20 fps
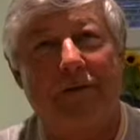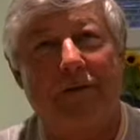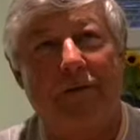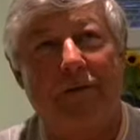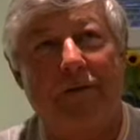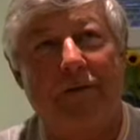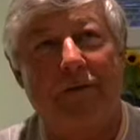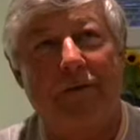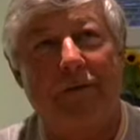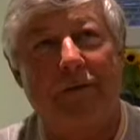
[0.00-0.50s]

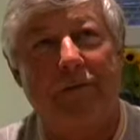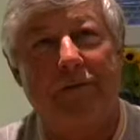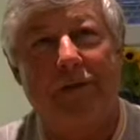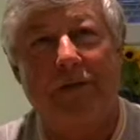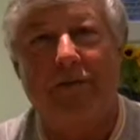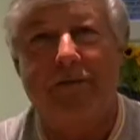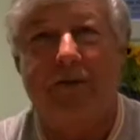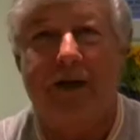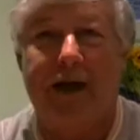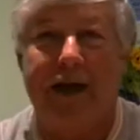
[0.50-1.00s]
it was
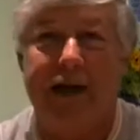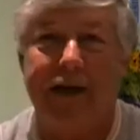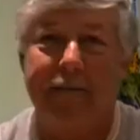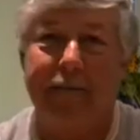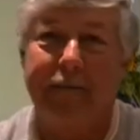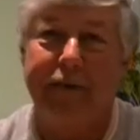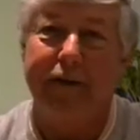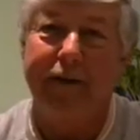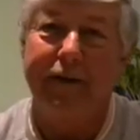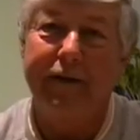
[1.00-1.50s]

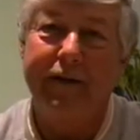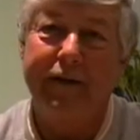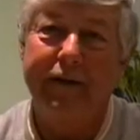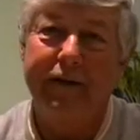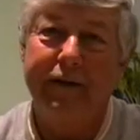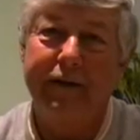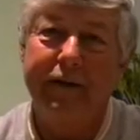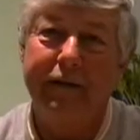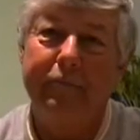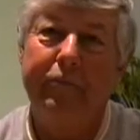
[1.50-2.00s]
Louvain, but
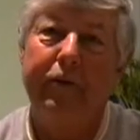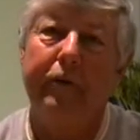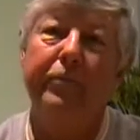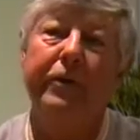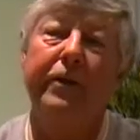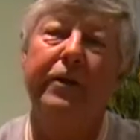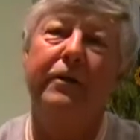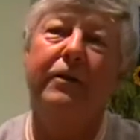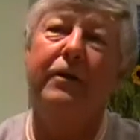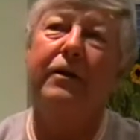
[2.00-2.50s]

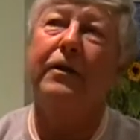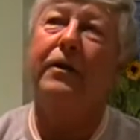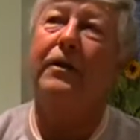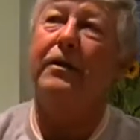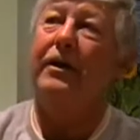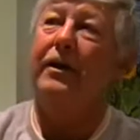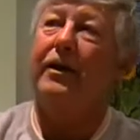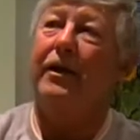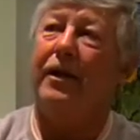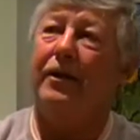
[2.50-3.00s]
probably
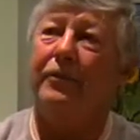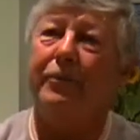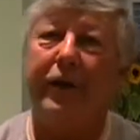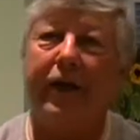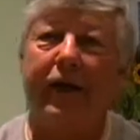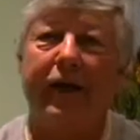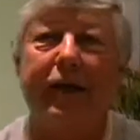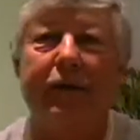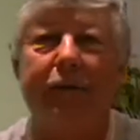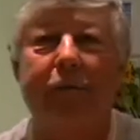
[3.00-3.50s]
I don't know.
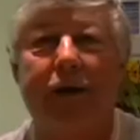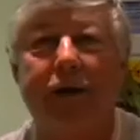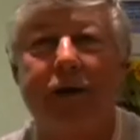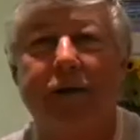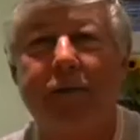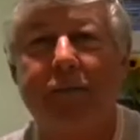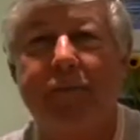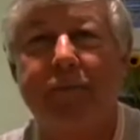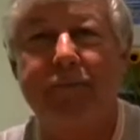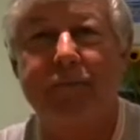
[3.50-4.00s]
But
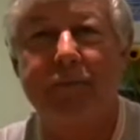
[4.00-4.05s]
anyway,